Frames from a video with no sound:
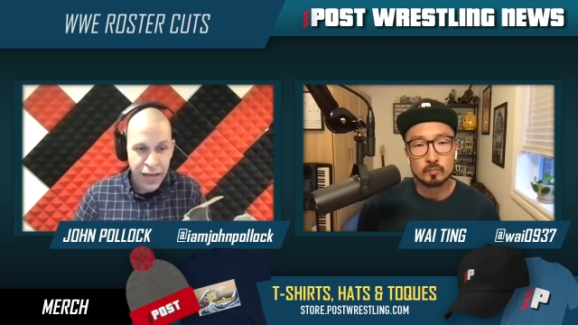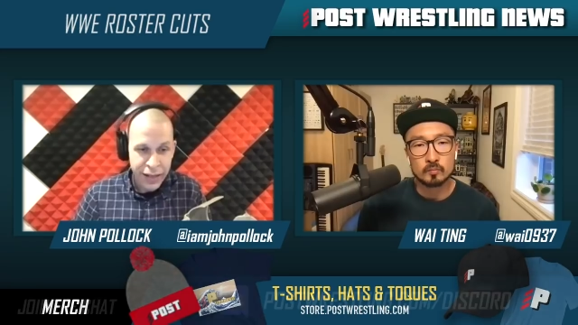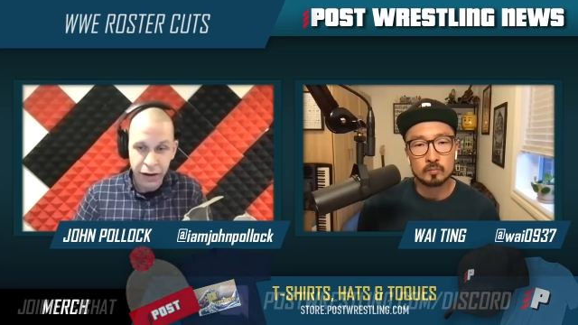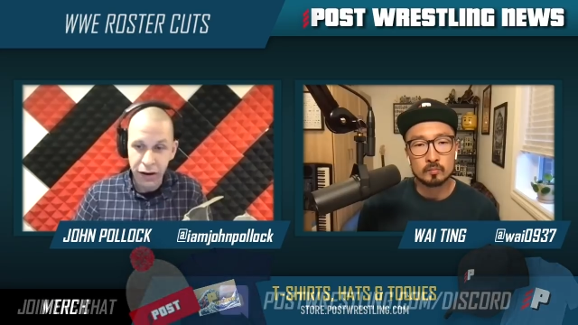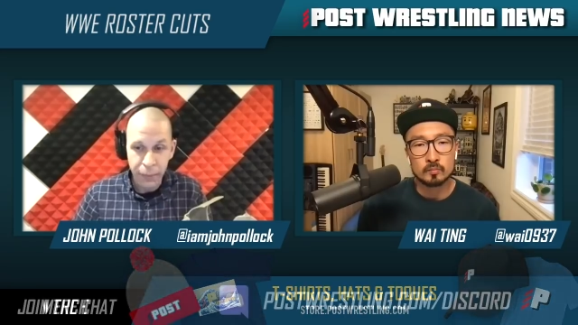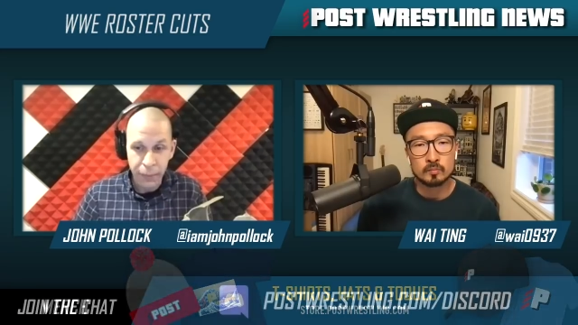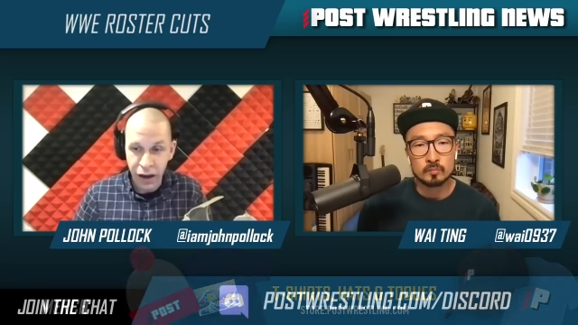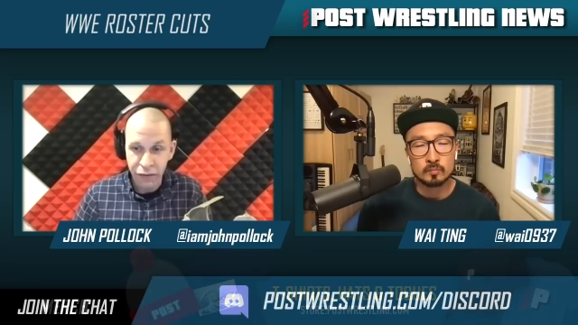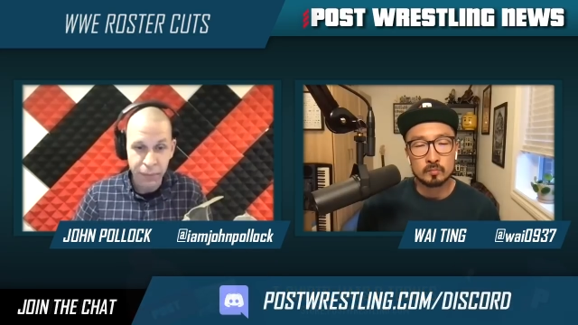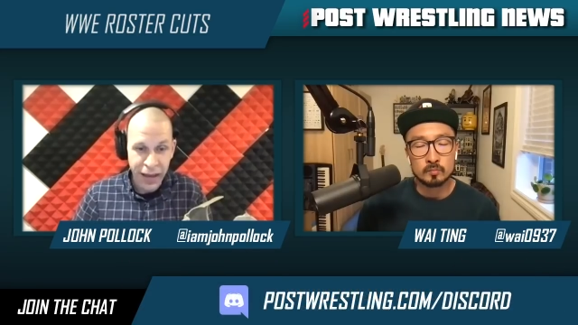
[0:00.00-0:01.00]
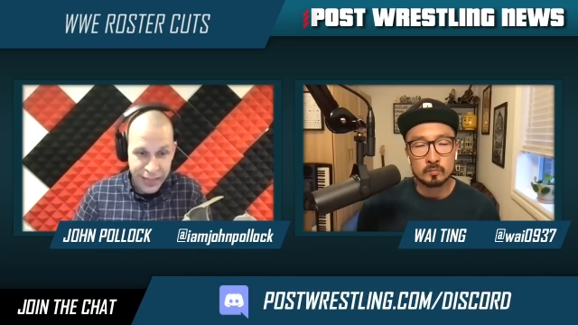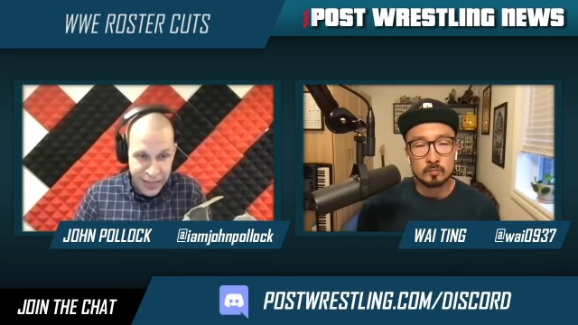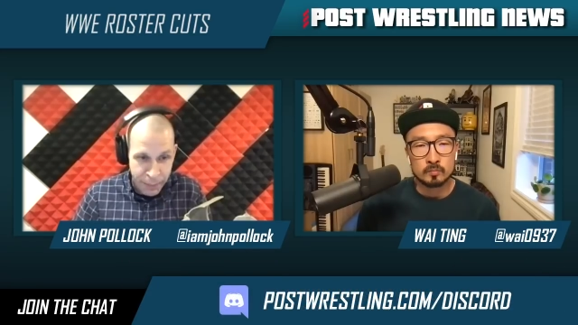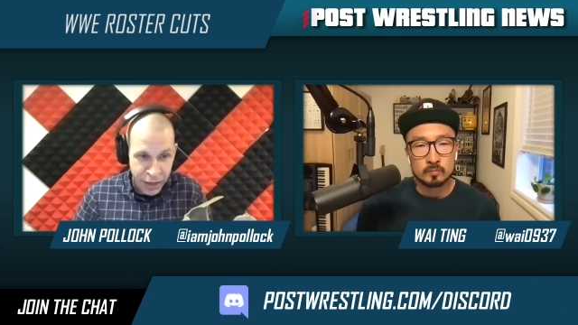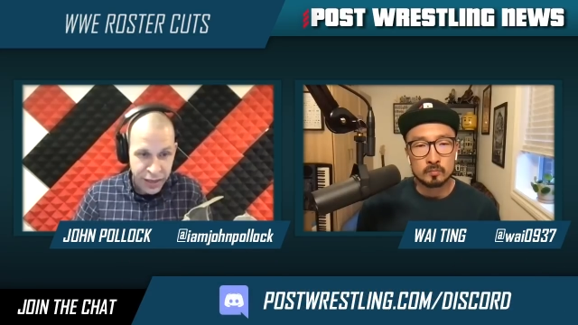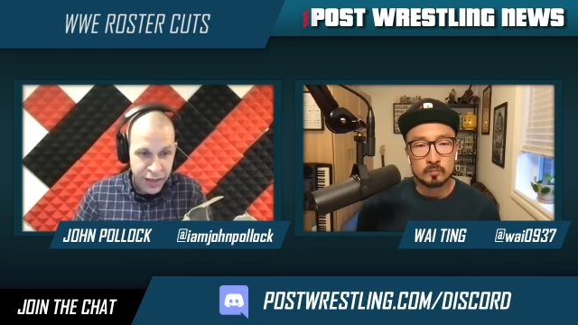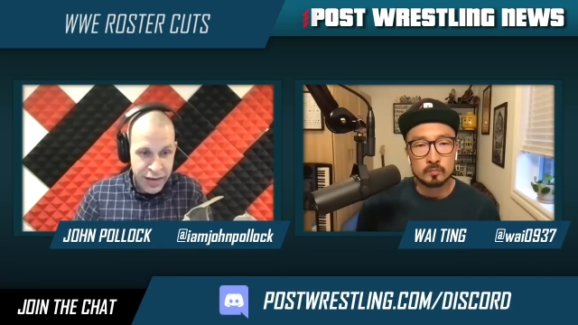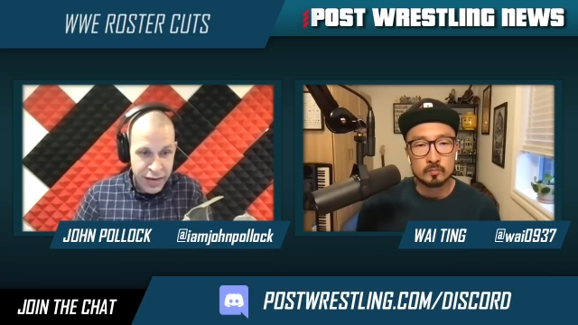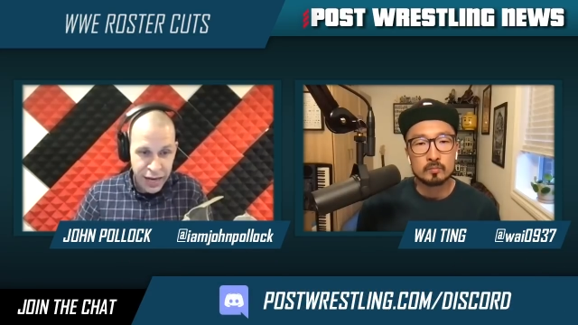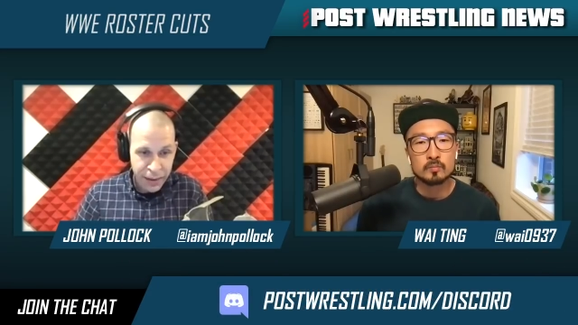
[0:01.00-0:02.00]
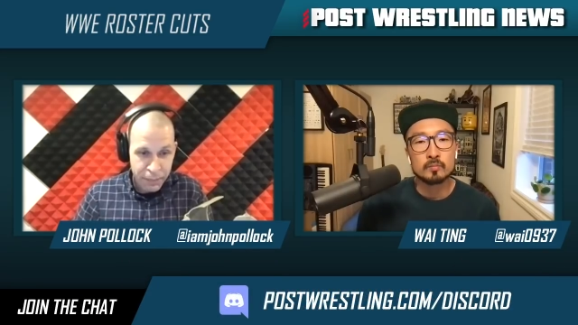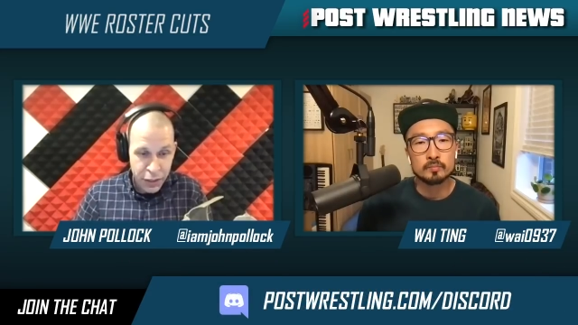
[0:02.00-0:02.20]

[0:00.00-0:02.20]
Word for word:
Speaker 1: that are coming off a pandemic. Uh,